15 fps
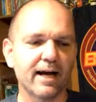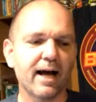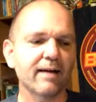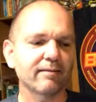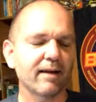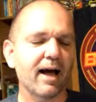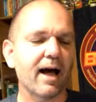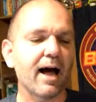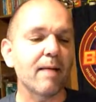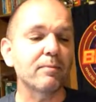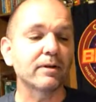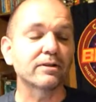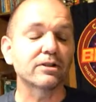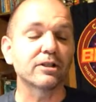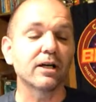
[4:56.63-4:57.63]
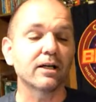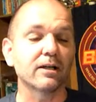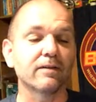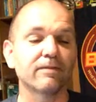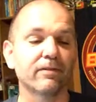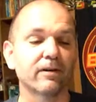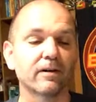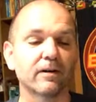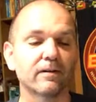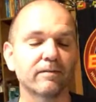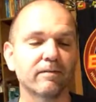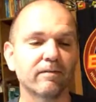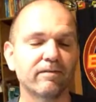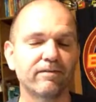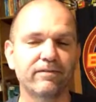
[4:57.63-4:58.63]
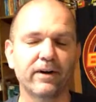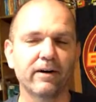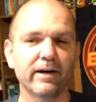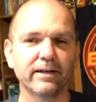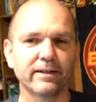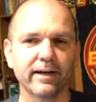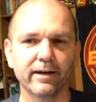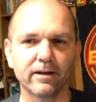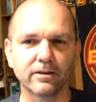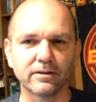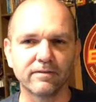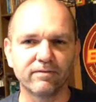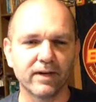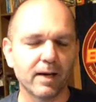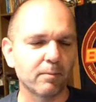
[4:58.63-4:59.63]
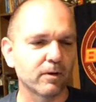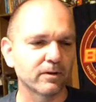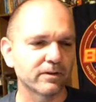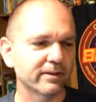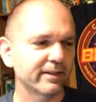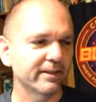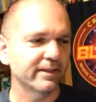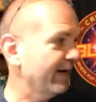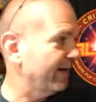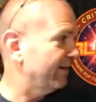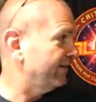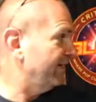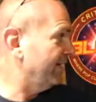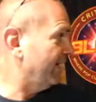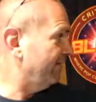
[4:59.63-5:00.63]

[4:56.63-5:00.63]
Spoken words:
Now, I'm a sucker for fairy tales and fables and that kind of thing.